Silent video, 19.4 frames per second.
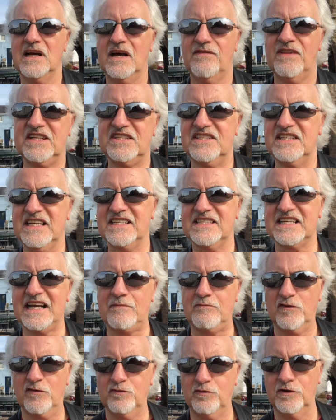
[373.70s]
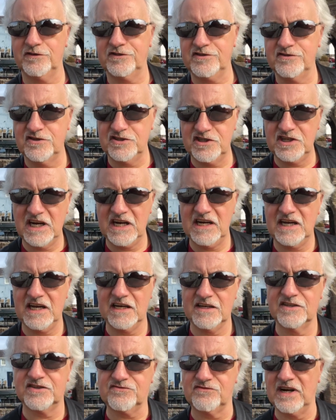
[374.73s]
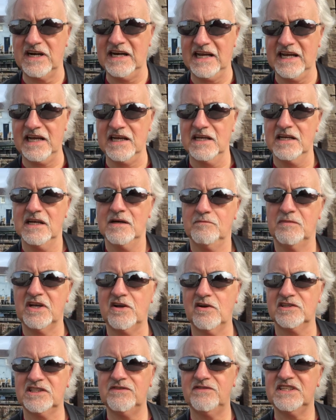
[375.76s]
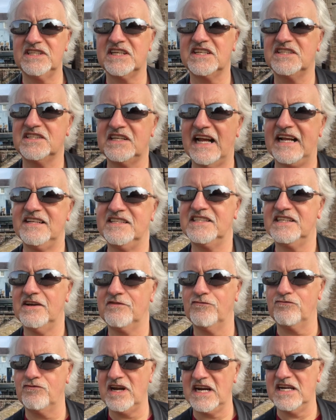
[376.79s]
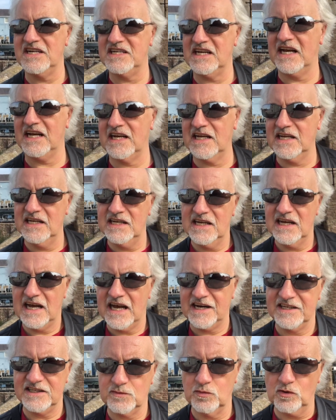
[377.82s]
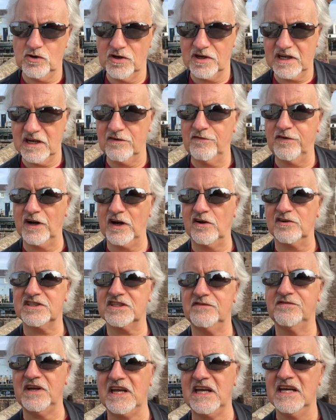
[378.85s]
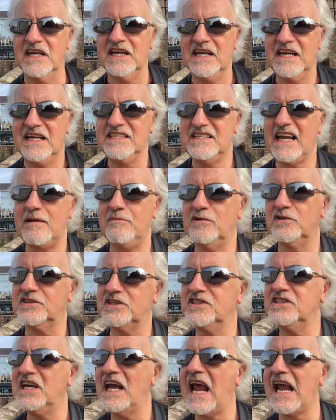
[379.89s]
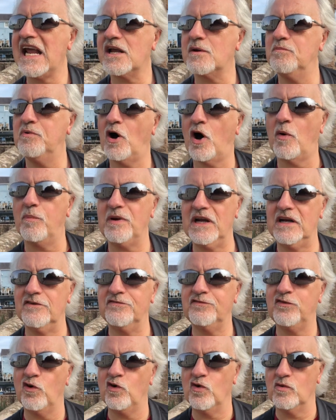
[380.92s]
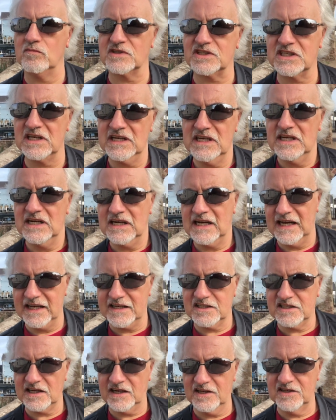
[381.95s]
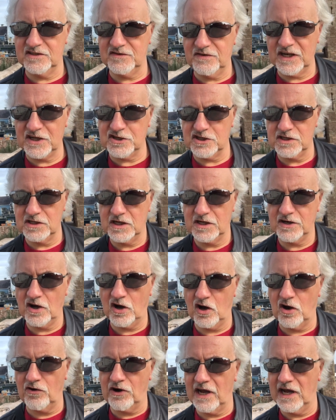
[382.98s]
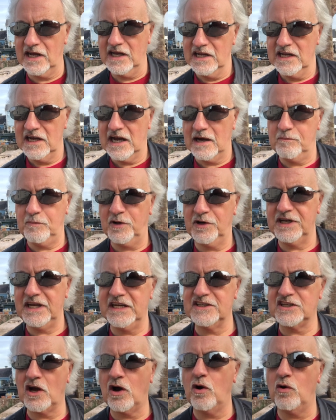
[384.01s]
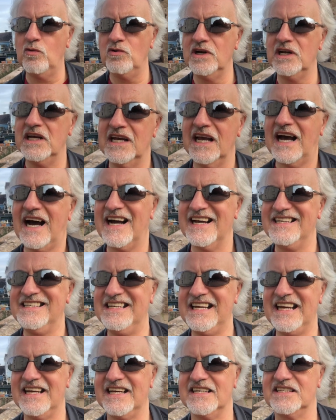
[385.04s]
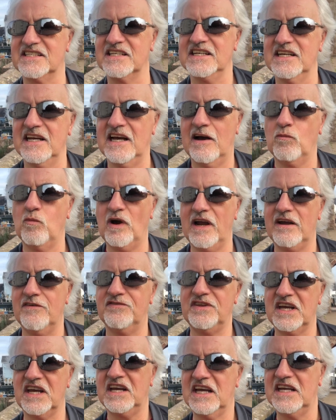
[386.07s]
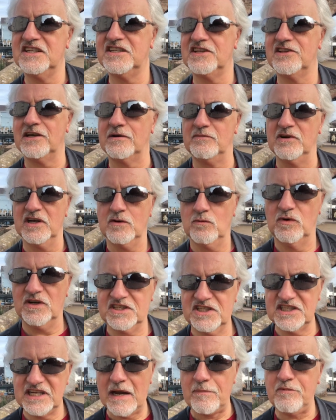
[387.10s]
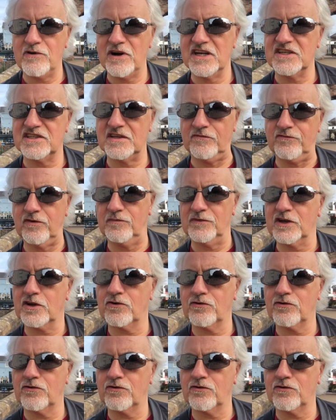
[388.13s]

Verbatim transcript: And that's an example of Wilson's genius really. Because of his extensive reading and his work in philosophy, he's able to take popular forms like science fiction and horror and put his own ideas and way of thinking into them, which separates them from the